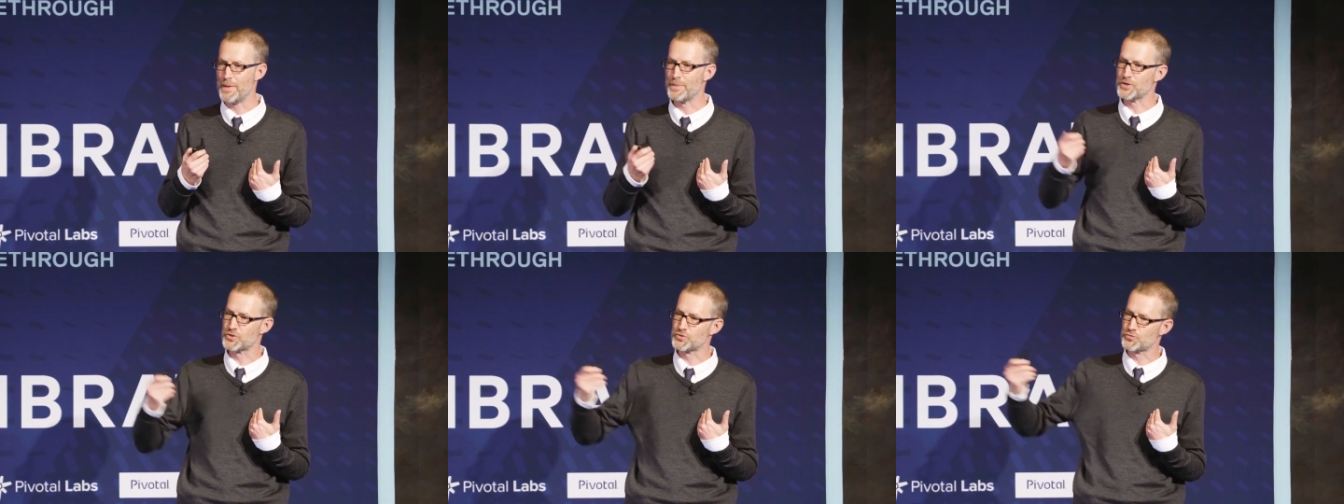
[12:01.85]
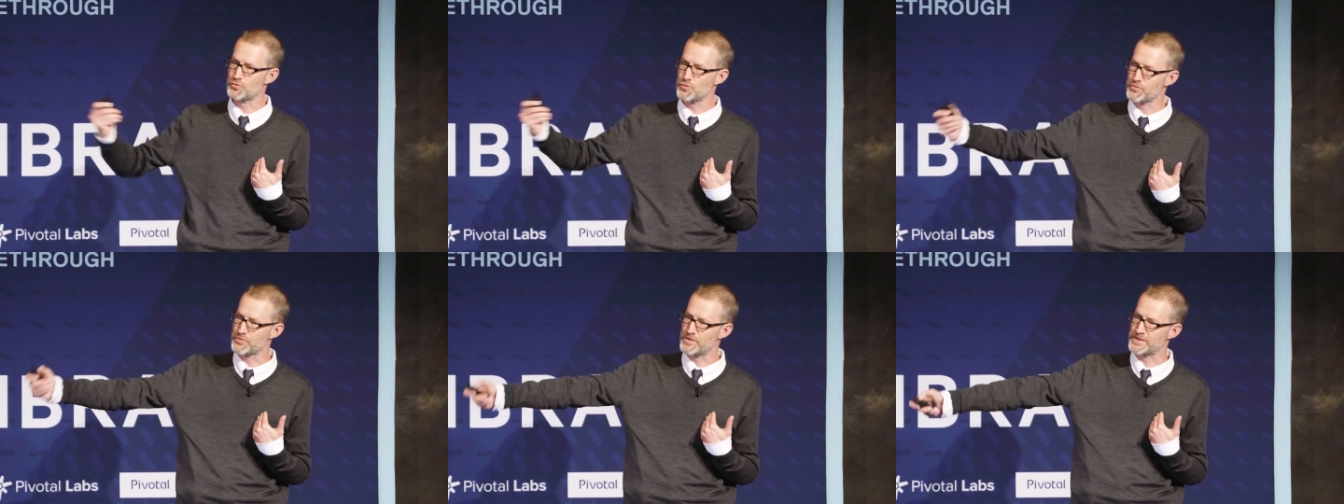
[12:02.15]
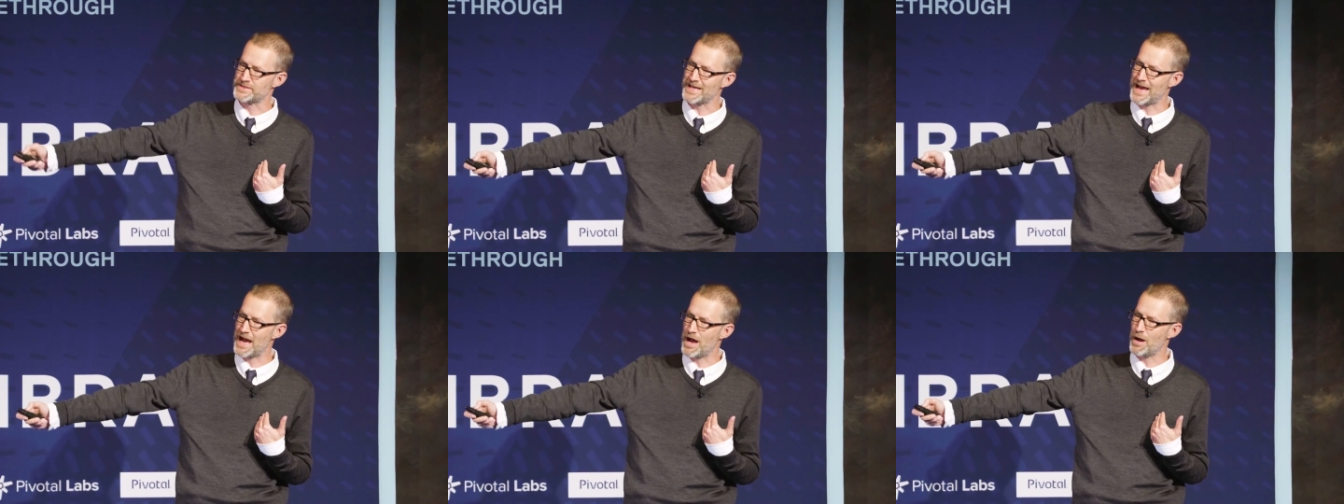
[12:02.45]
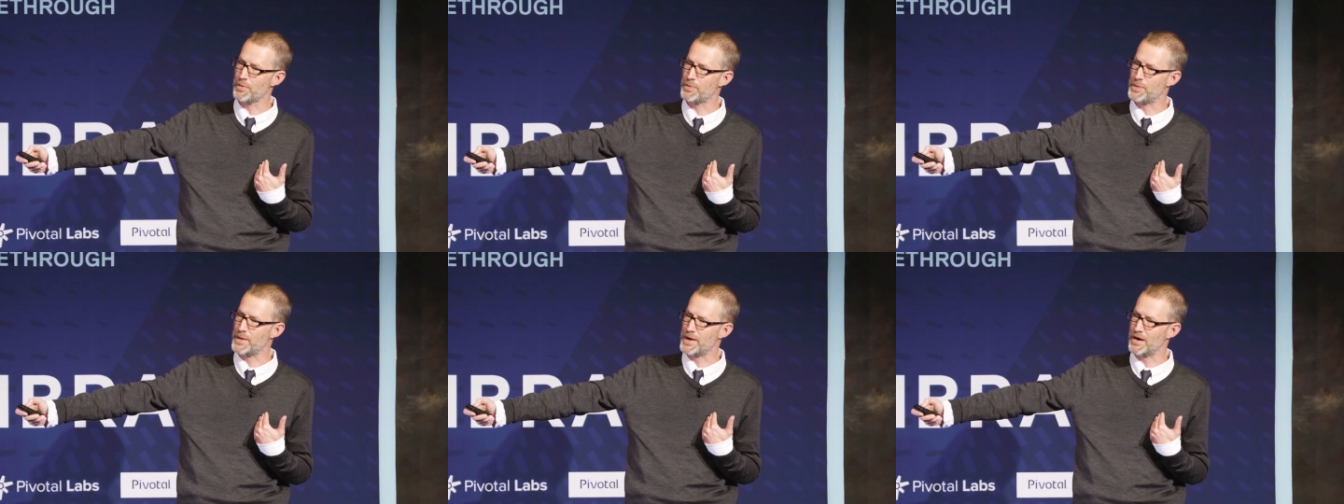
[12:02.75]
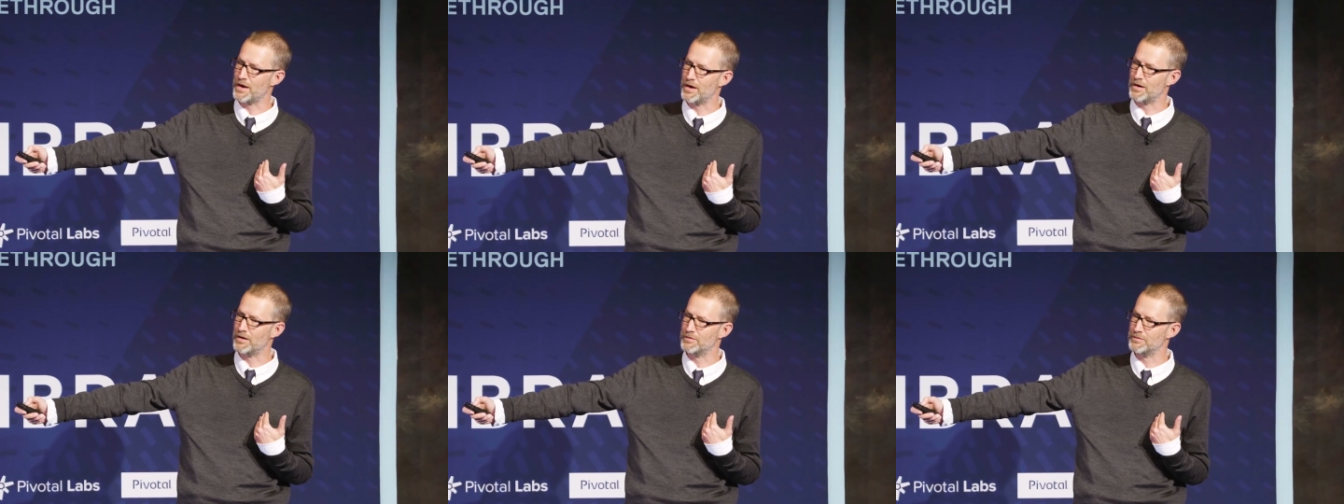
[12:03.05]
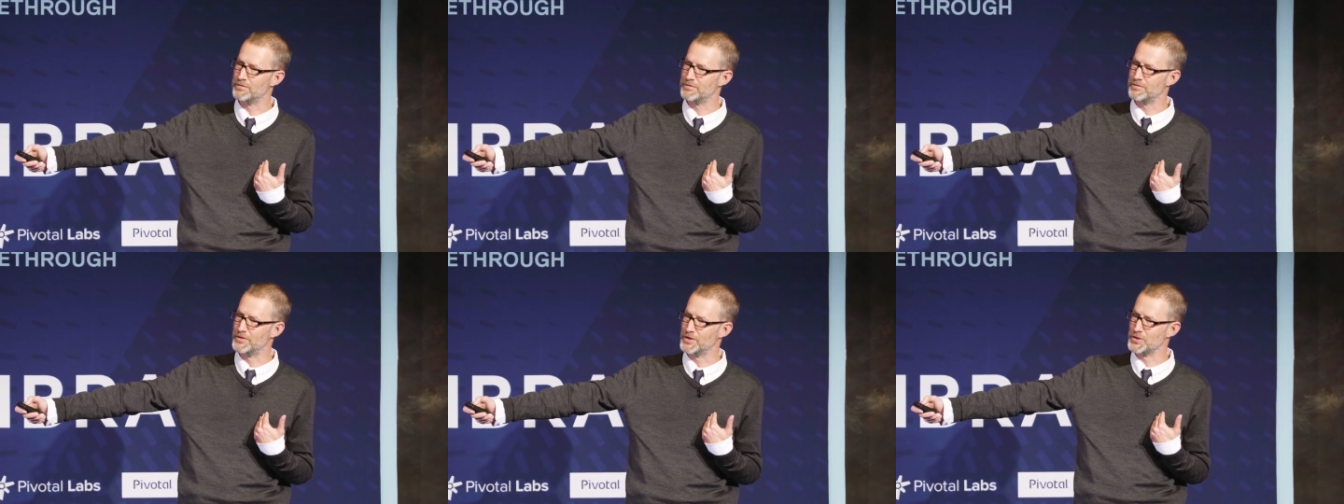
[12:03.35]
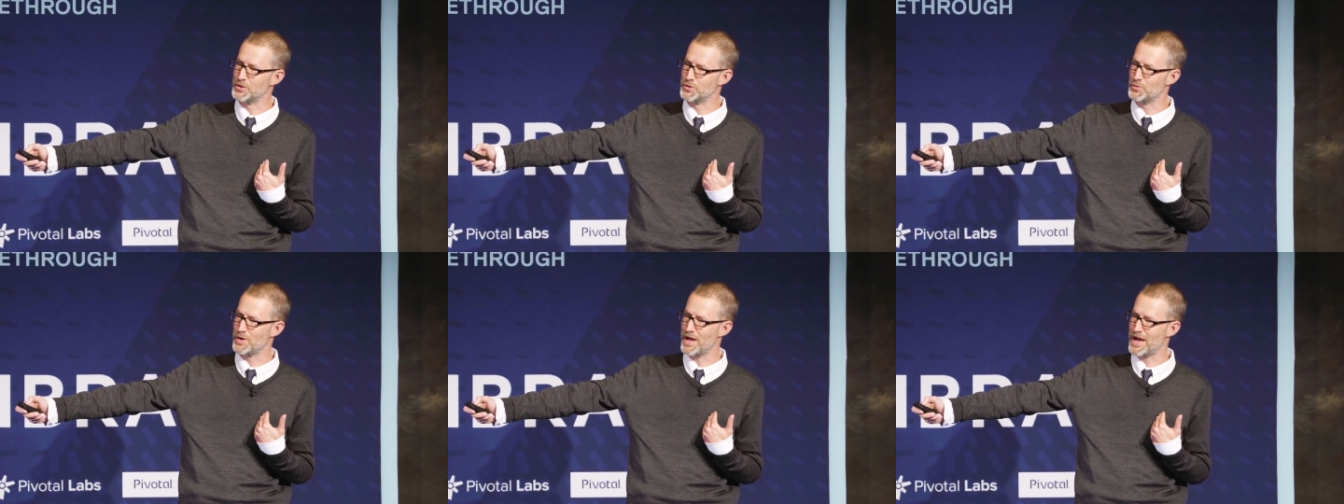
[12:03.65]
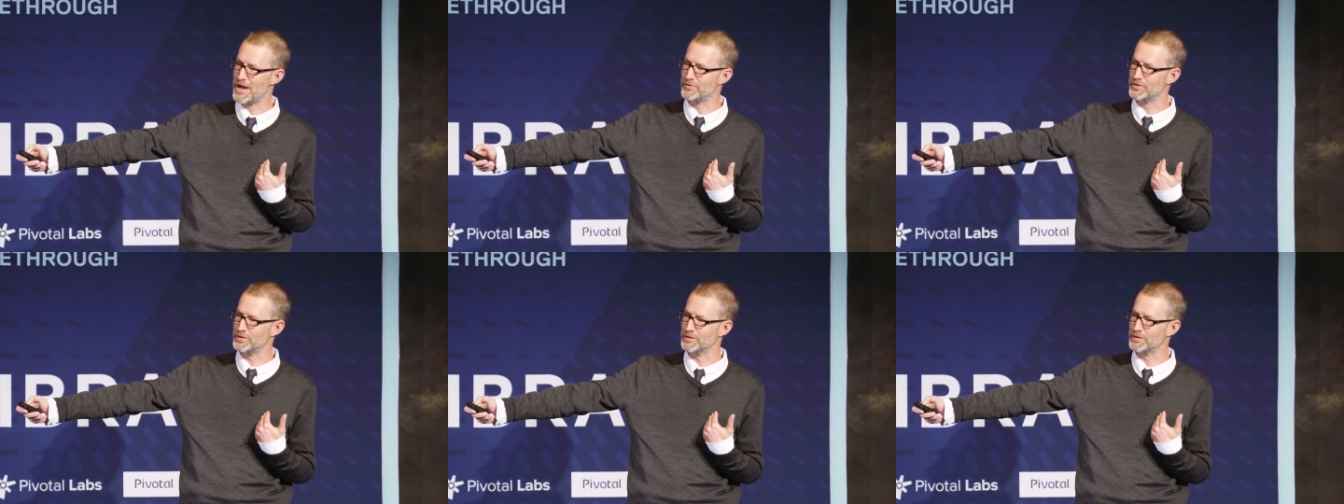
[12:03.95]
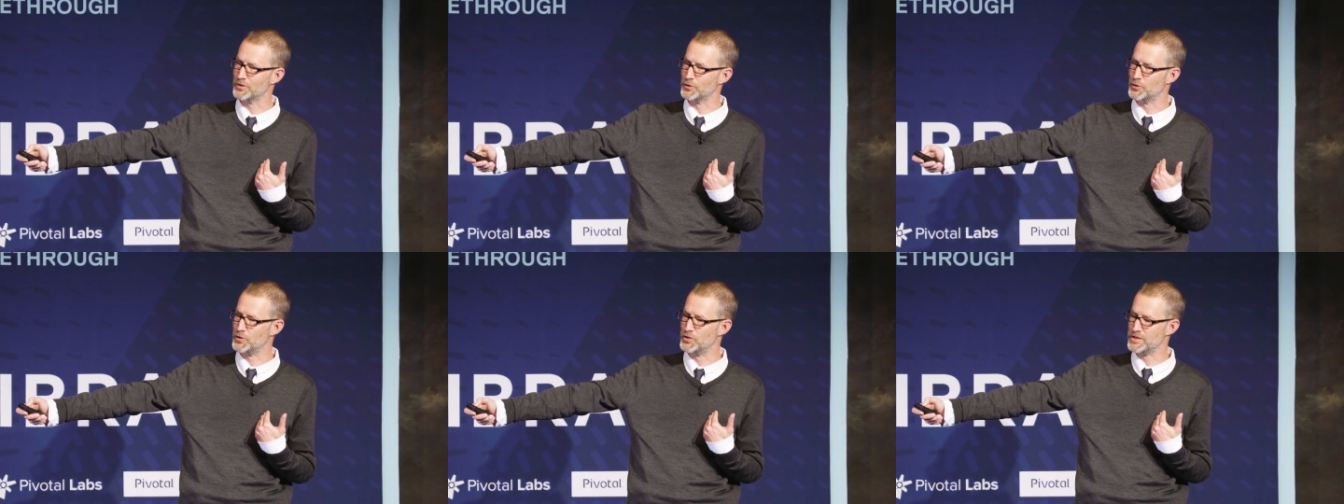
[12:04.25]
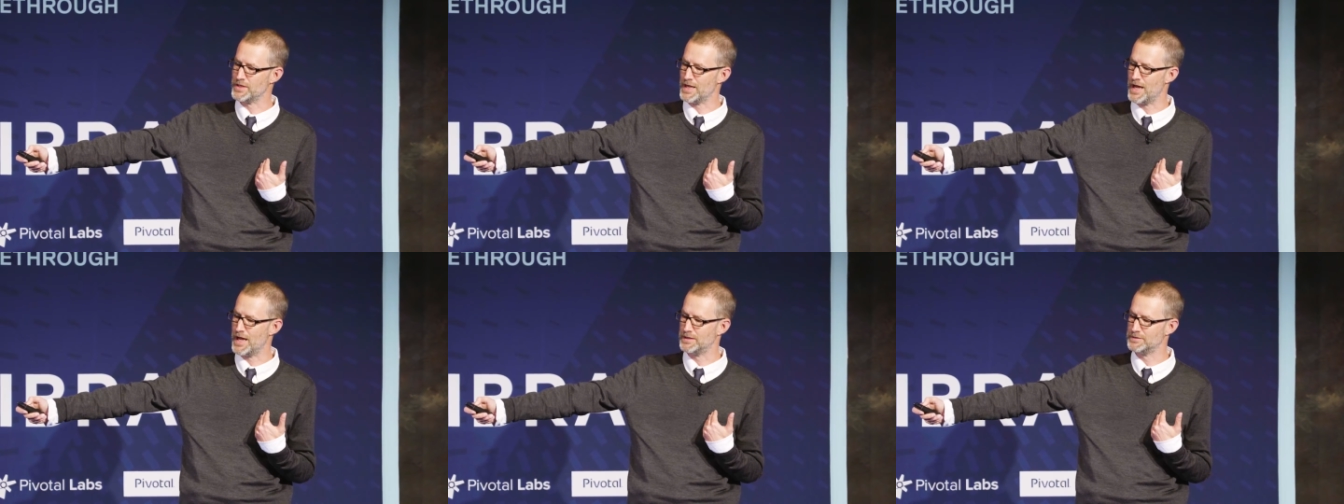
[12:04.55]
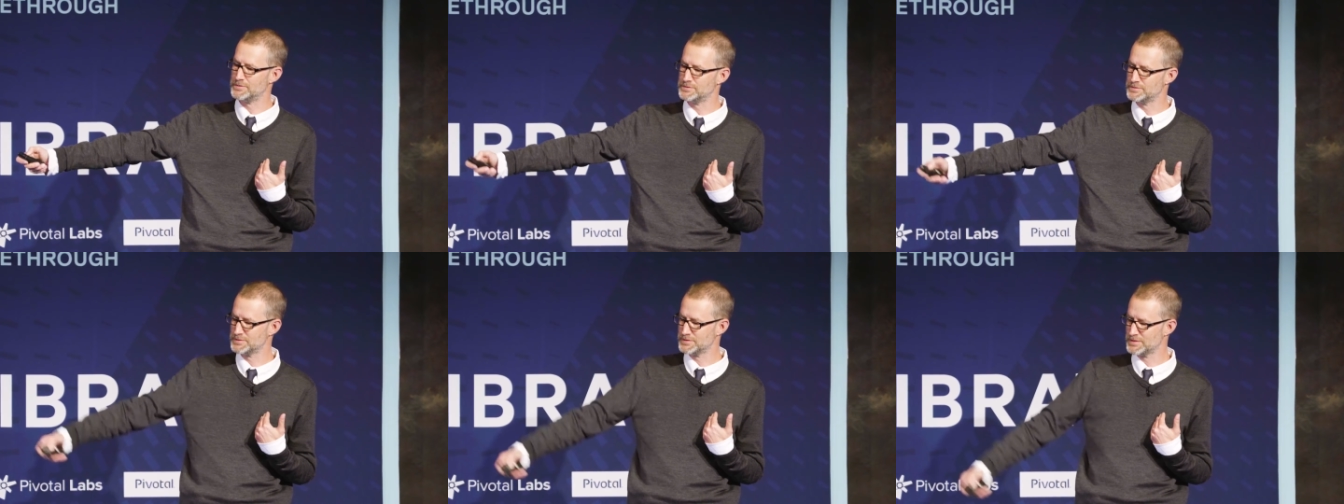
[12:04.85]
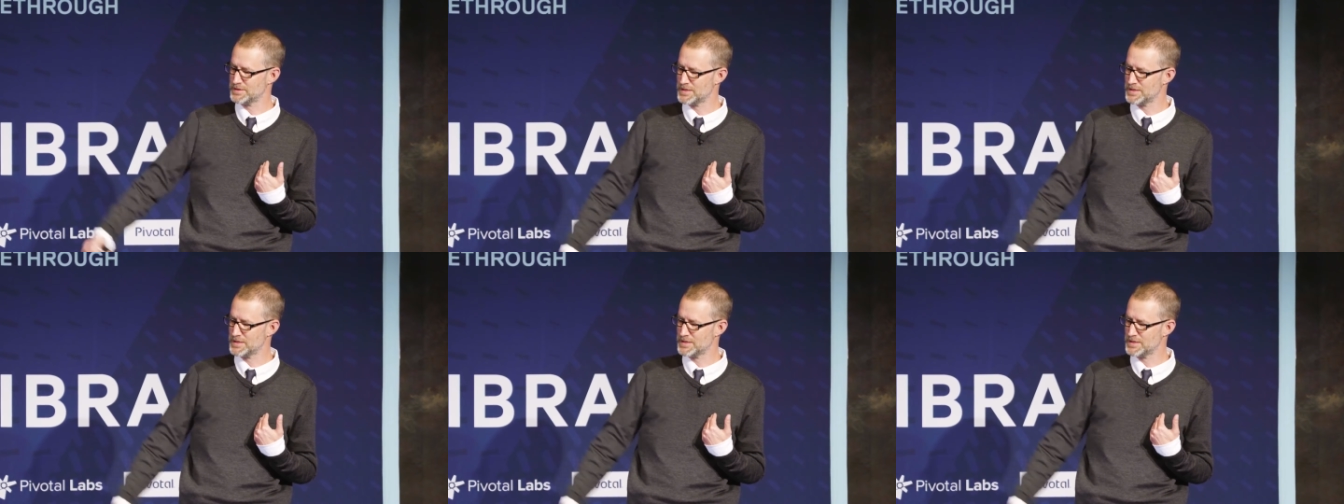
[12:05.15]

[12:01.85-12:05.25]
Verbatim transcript: and the truth that's out there that you haven't learned yet.